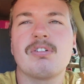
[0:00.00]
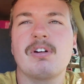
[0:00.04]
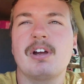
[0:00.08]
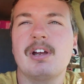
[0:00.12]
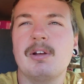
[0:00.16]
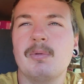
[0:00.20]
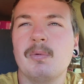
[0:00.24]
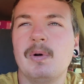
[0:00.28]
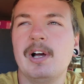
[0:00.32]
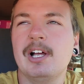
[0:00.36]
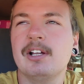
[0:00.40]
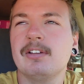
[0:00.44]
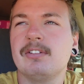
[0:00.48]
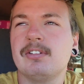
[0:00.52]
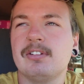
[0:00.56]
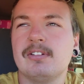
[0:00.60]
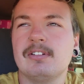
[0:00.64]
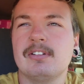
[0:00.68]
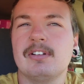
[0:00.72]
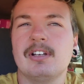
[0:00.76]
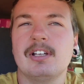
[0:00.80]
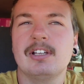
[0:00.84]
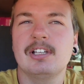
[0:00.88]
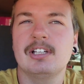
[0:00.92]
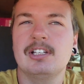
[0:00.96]
treat
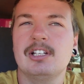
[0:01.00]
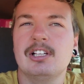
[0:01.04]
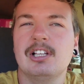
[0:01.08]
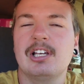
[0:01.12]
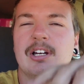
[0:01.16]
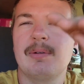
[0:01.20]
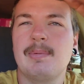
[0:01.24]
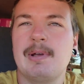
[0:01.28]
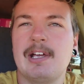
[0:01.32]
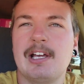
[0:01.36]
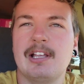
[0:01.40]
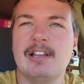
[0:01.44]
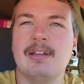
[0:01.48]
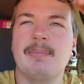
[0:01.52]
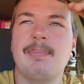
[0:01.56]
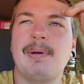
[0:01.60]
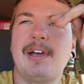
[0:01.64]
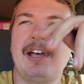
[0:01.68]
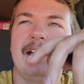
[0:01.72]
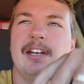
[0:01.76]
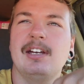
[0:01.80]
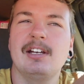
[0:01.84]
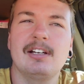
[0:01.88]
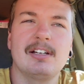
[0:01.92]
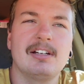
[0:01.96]
once, and then you let them out in the
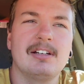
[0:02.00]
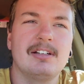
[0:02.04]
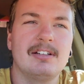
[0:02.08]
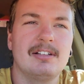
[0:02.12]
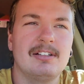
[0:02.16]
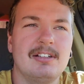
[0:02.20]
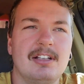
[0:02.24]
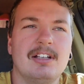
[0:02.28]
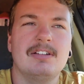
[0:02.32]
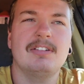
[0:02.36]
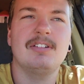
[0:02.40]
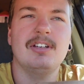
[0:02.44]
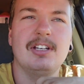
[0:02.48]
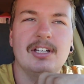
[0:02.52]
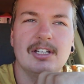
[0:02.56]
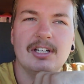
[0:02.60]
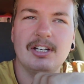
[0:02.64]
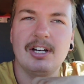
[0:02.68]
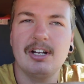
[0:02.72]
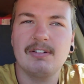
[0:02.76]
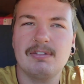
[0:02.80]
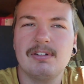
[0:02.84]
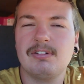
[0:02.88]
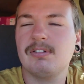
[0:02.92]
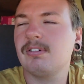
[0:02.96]
paddock. That's it. You
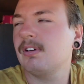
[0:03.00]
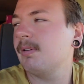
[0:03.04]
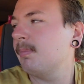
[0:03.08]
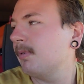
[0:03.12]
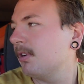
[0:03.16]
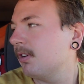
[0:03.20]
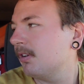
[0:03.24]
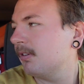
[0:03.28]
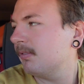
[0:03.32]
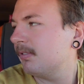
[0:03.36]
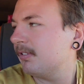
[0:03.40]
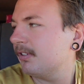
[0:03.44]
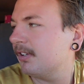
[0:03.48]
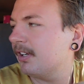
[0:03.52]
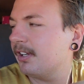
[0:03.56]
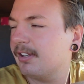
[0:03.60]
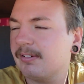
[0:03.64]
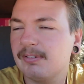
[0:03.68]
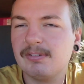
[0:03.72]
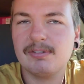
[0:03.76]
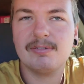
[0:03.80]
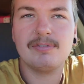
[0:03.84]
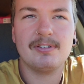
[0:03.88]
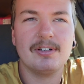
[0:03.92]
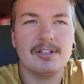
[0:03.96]
don't have to trim hooves. You don't
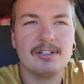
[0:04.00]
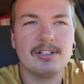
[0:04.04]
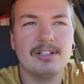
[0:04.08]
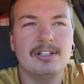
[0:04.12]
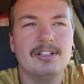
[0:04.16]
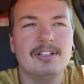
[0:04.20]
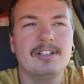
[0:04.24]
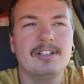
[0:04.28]
have to fucking.